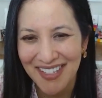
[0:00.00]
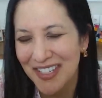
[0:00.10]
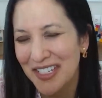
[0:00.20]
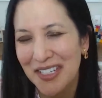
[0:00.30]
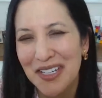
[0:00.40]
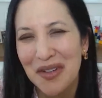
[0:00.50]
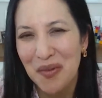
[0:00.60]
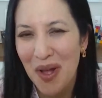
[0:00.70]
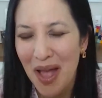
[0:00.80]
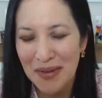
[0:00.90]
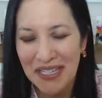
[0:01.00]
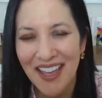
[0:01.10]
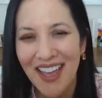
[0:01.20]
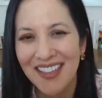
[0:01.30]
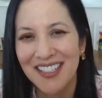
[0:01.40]
Good, good. Well, I
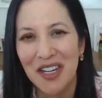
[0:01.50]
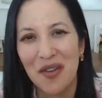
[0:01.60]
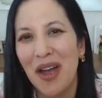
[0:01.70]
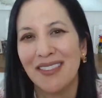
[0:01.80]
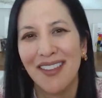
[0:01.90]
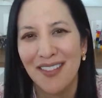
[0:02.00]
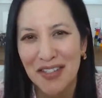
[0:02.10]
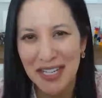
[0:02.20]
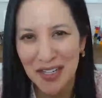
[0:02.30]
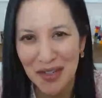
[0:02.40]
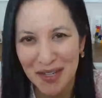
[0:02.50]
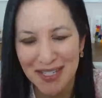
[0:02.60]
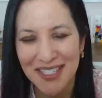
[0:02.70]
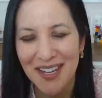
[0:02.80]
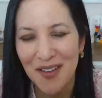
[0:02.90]
mean, I, you know, I love to hear
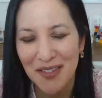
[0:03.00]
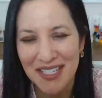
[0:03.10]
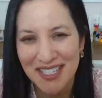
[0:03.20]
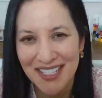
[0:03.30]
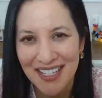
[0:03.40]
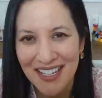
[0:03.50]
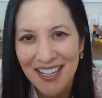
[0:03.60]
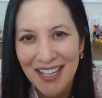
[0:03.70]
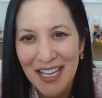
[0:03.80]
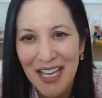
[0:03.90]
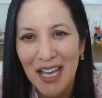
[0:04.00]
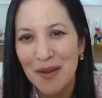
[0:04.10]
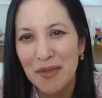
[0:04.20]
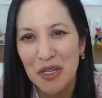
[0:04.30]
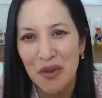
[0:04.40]
this. Obviously,
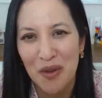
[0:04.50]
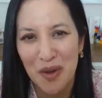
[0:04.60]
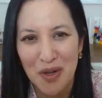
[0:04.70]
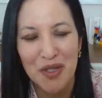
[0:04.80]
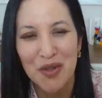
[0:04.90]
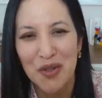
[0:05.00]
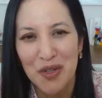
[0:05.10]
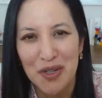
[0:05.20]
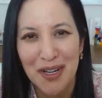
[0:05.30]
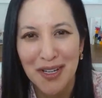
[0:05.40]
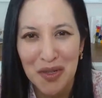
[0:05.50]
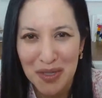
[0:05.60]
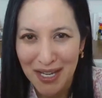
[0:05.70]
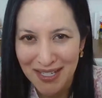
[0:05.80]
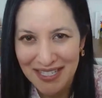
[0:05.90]
um, you know, there are certain
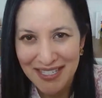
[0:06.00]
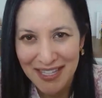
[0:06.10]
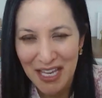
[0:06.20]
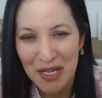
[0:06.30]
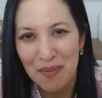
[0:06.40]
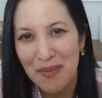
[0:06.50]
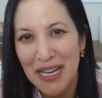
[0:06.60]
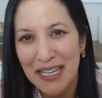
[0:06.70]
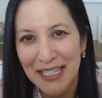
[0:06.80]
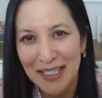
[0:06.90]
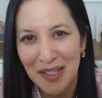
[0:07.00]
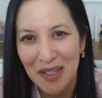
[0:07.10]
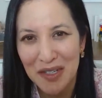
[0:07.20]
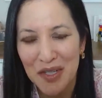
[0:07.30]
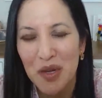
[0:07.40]
use cases that make it
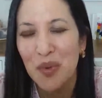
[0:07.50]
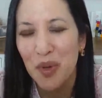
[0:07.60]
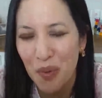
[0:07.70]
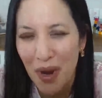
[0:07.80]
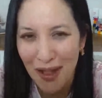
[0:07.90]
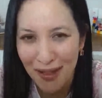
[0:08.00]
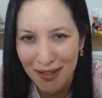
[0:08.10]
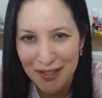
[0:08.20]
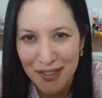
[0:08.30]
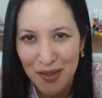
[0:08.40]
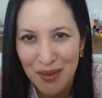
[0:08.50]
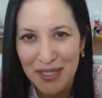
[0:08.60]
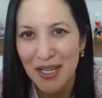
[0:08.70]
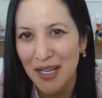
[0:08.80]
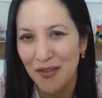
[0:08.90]
so worthwhile and so
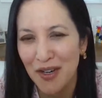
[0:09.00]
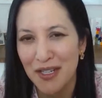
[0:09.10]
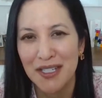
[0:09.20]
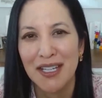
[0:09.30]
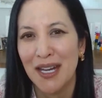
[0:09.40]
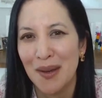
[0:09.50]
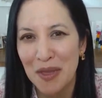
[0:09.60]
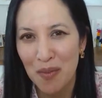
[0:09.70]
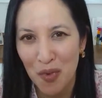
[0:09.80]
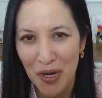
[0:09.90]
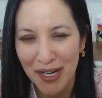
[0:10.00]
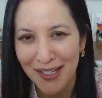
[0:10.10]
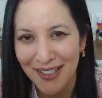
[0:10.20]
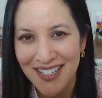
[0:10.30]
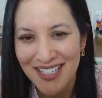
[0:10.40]
exciting for us to get up in the
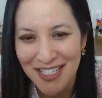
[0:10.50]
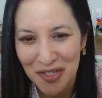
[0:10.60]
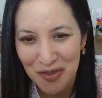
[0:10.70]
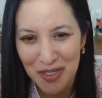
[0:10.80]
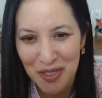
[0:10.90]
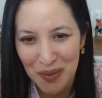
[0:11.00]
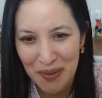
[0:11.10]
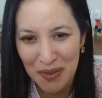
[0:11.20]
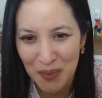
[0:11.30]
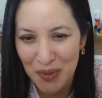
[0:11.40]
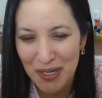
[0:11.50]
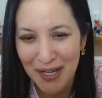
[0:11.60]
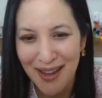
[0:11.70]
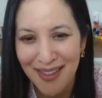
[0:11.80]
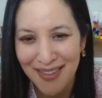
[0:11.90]
morning and continue to do this
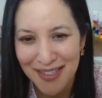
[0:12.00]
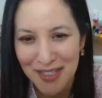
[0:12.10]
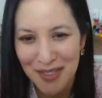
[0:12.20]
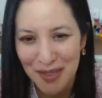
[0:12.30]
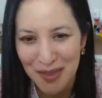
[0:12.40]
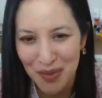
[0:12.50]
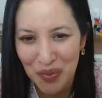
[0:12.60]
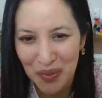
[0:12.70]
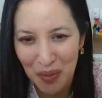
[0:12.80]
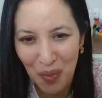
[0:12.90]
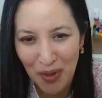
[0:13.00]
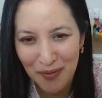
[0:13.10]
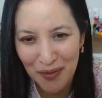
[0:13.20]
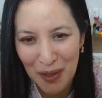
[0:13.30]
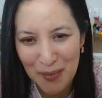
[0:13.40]
work. And this is certainly one
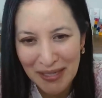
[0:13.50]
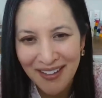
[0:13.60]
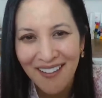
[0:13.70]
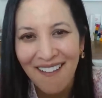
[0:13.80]
of them.